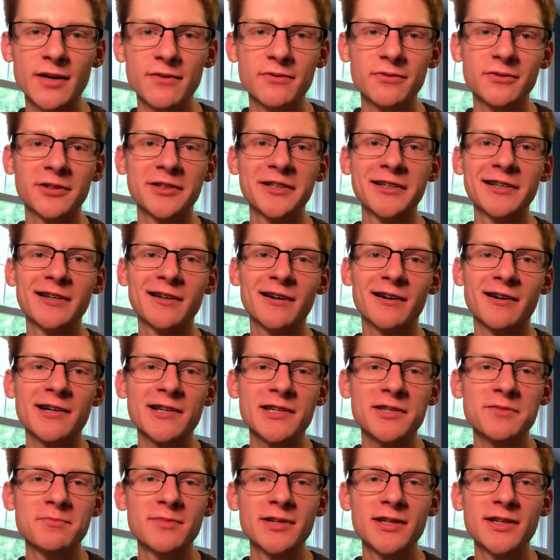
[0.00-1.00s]
definitely
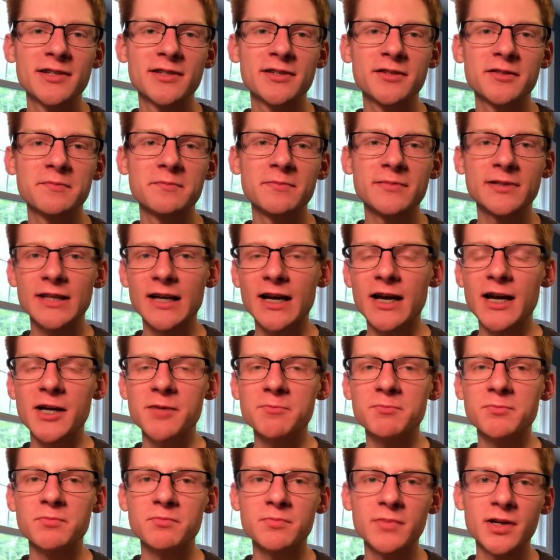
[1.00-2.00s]
cost me some
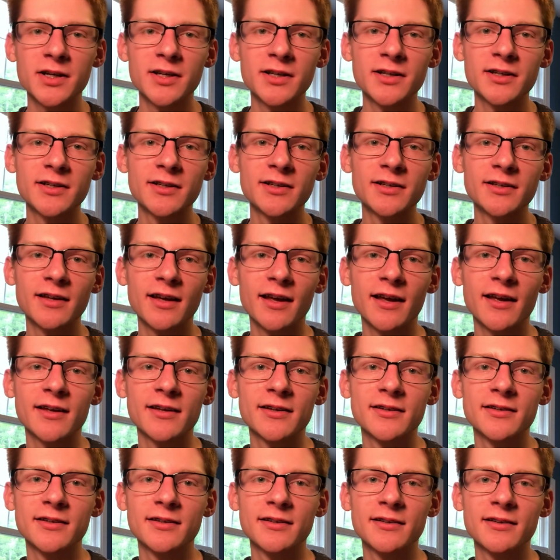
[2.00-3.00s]
time, money,
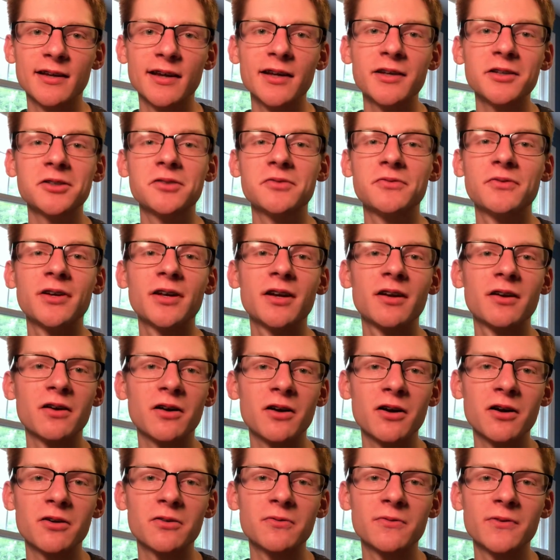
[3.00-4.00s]
and an elevated
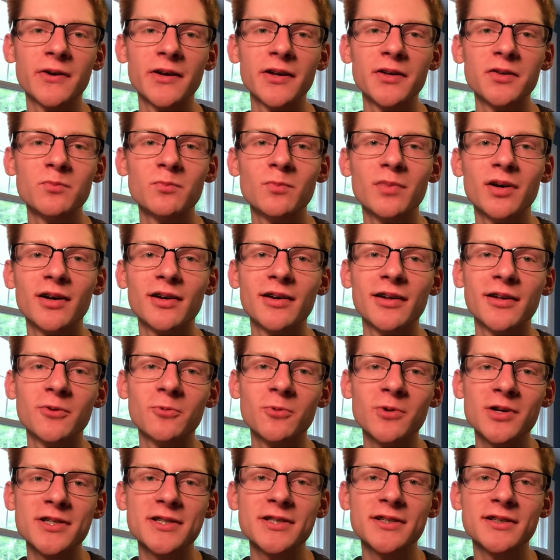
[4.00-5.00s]
heart rate, but it
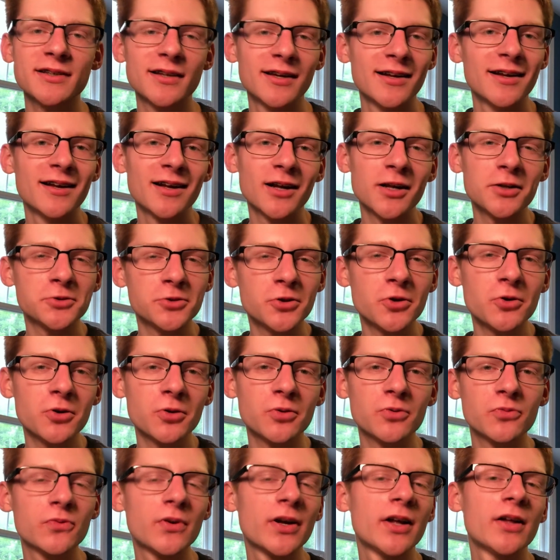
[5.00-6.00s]
wasn't a
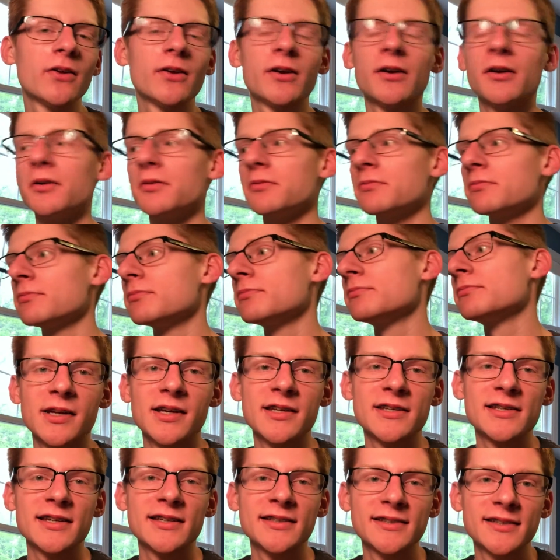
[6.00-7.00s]
total failure,
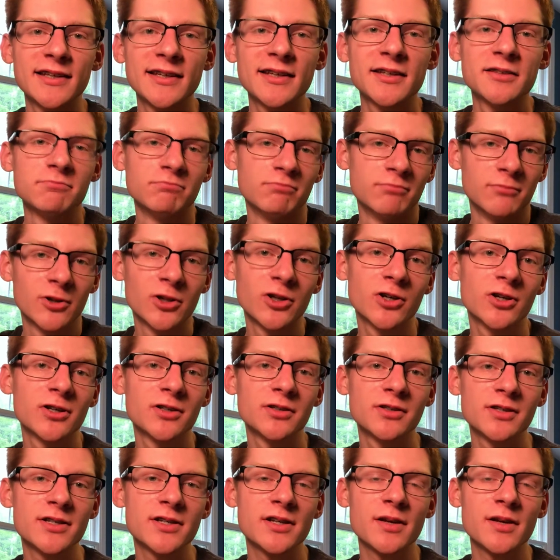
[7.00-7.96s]
because I did learn